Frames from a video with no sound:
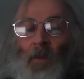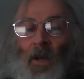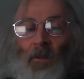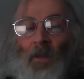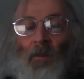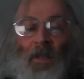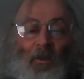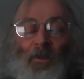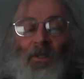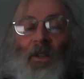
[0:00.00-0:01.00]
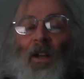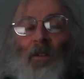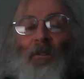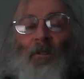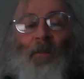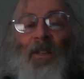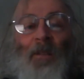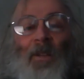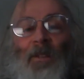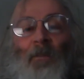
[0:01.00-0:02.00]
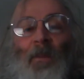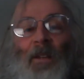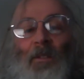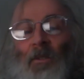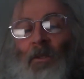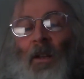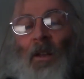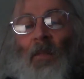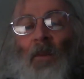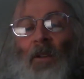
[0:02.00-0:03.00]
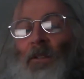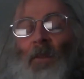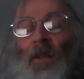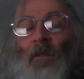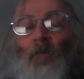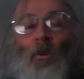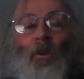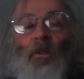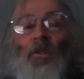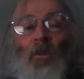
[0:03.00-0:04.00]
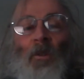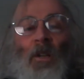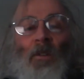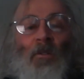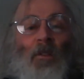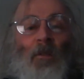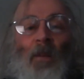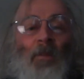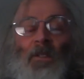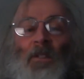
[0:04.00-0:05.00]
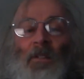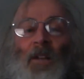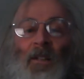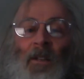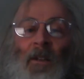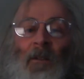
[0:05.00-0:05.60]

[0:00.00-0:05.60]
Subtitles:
I mean, I know it's a lot of money, but compared to the amount that's spent on wars or nuclear weapons, it's tiny.